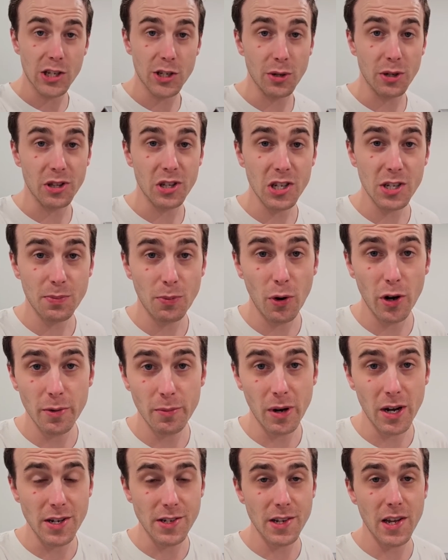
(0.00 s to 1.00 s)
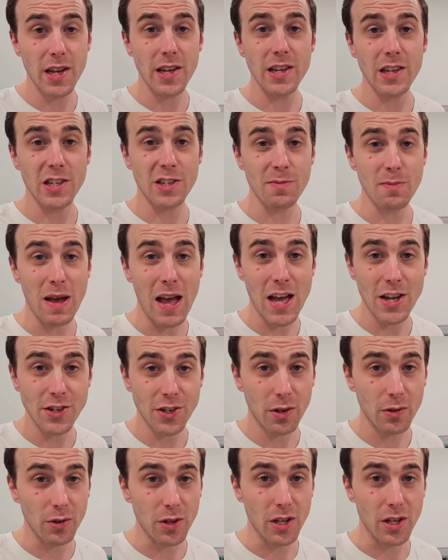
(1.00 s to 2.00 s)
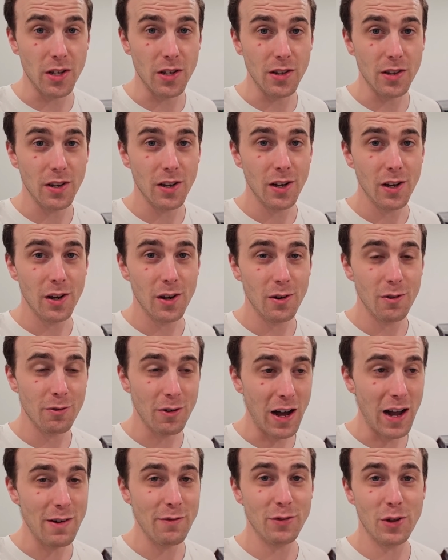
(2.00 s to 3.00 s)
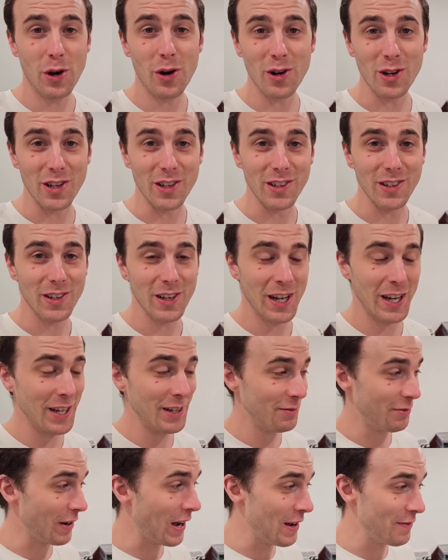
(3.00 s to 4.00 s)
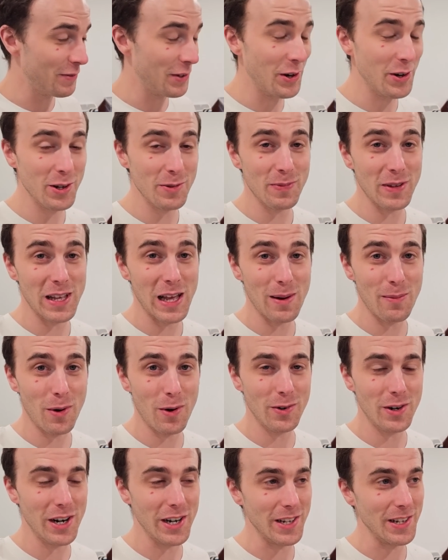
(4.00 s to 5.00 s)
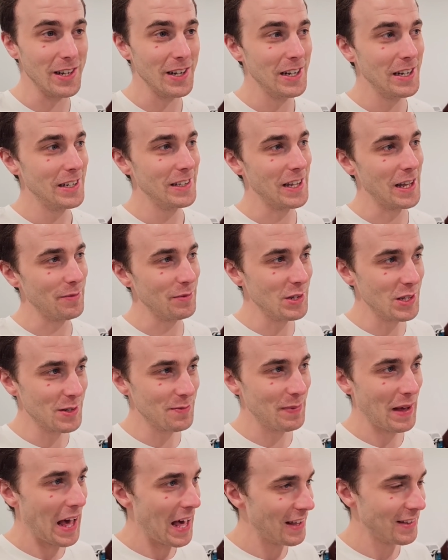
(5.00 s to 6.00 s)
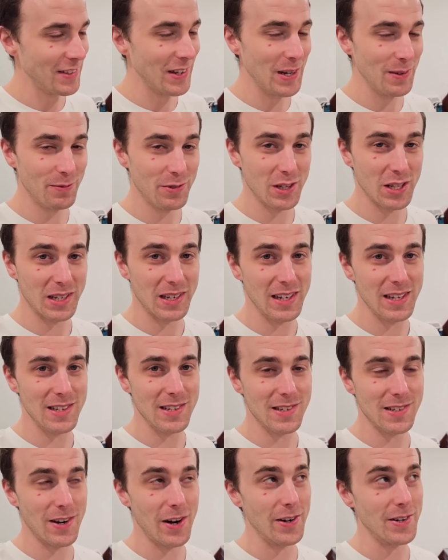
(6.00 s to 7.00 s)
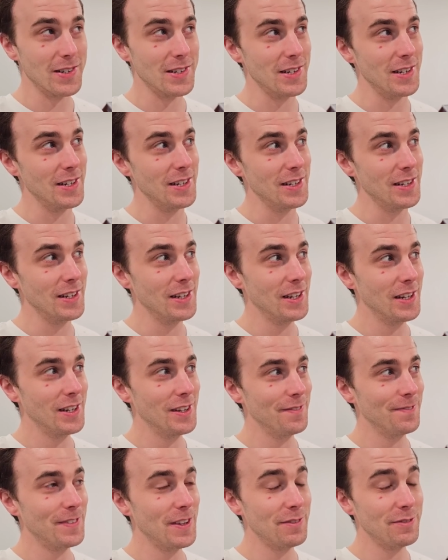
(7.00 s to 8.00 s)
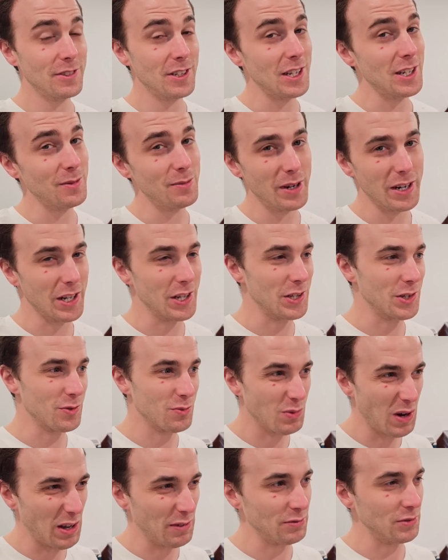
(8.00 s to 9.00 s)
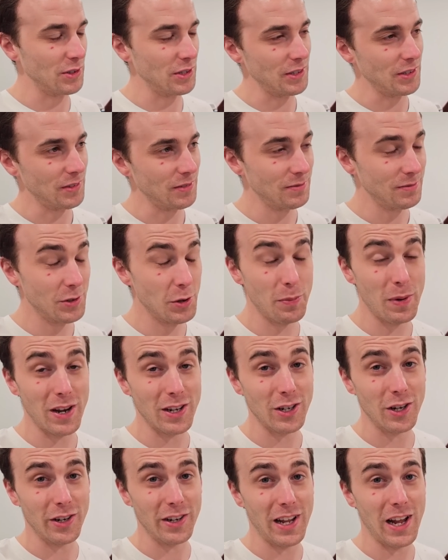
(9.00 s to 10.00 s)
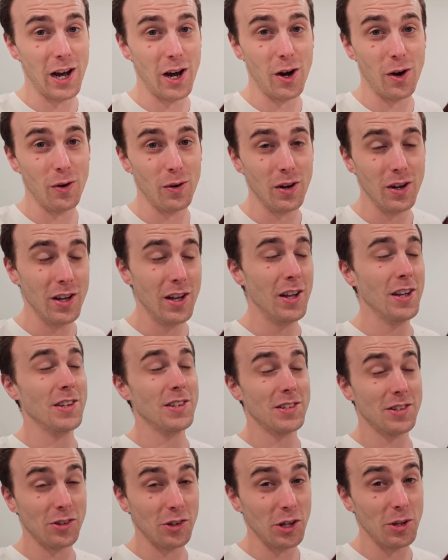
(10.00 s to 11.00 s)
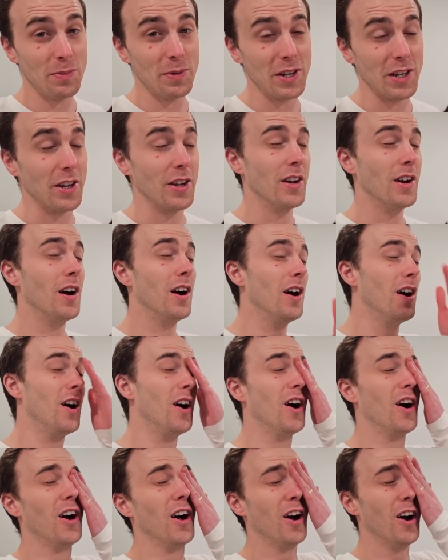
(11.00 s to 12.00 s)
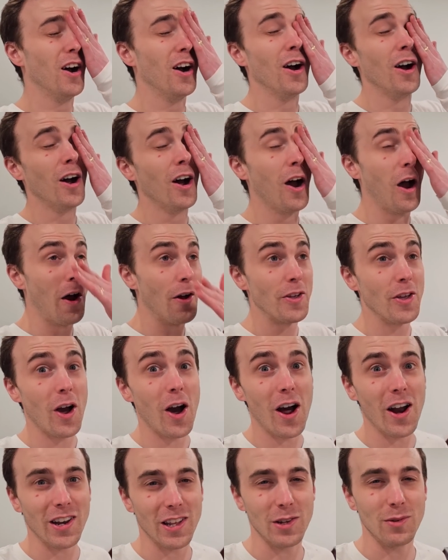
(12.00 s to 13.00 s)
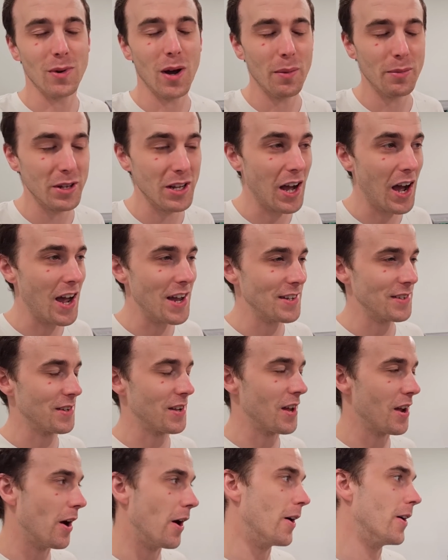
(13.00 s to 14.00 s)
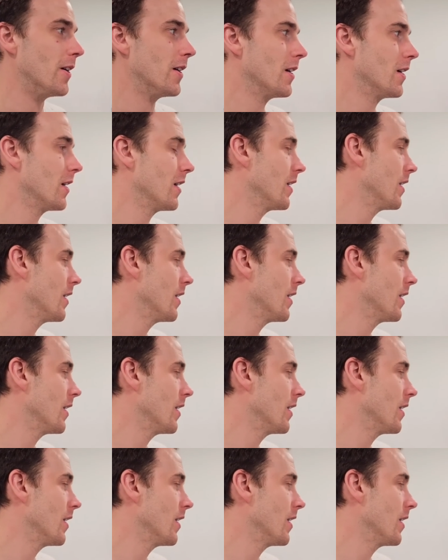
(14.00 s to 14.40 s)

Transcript: So at this point in my day, it's magically 5:30 p.m. already. That means bath time for the kids starts in 15 minutes, roughly, depending on how sleepy, yawny, rubby eyes they are.